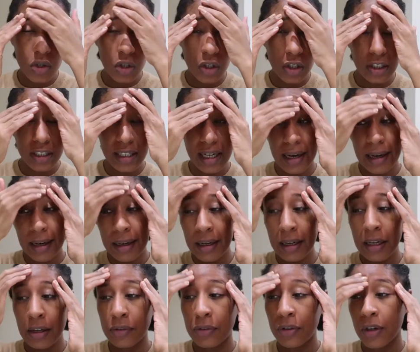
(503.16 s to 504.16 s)
you could
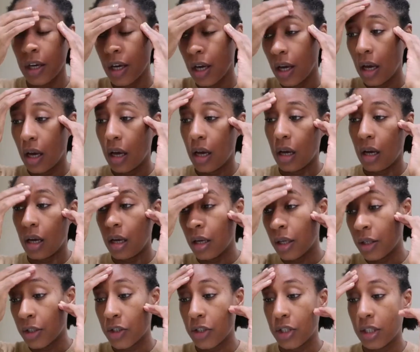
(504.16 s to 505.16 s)
have?
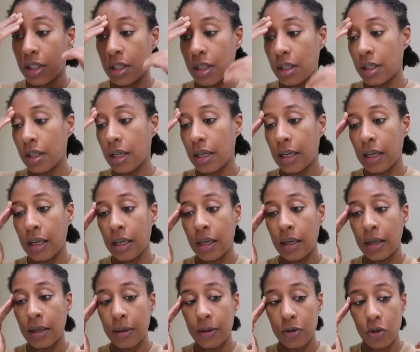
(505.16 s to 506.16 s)

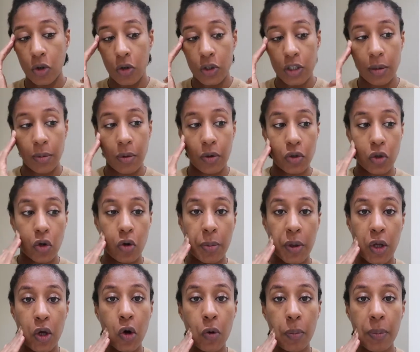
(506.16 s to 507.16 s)
She talked about
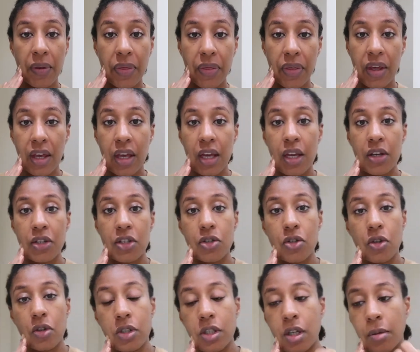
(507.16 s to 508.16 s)
homeopathy. She
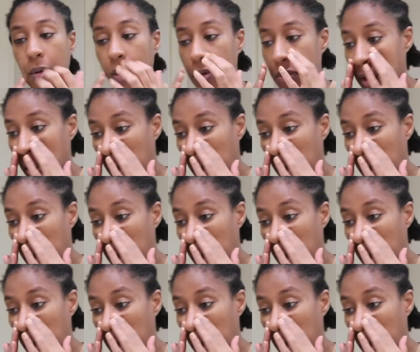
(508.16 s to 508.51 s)
talked about